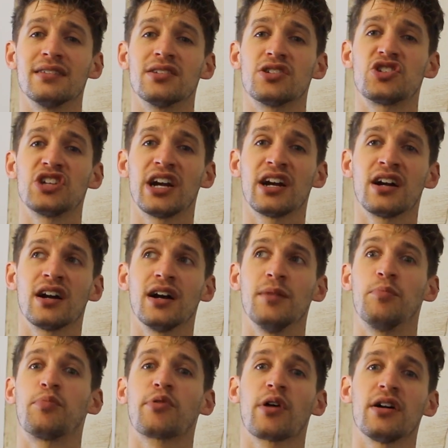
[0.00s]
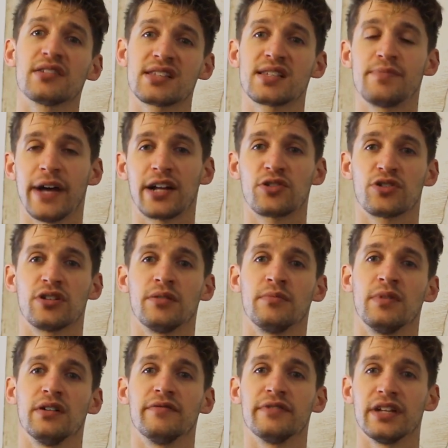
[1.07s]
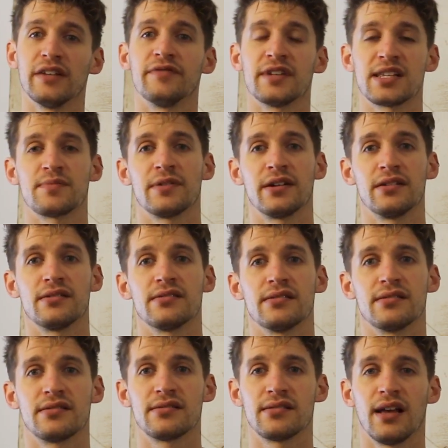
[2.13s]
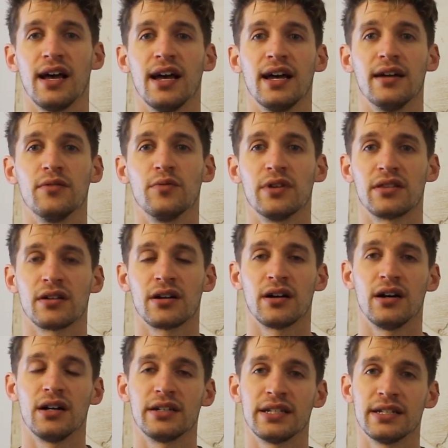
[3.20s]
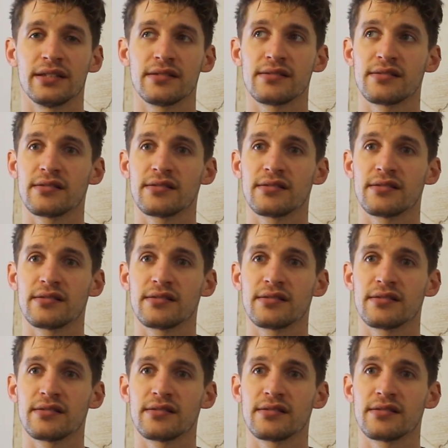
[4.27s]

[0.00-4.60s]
share a broad spectrum of life experiences with our audience.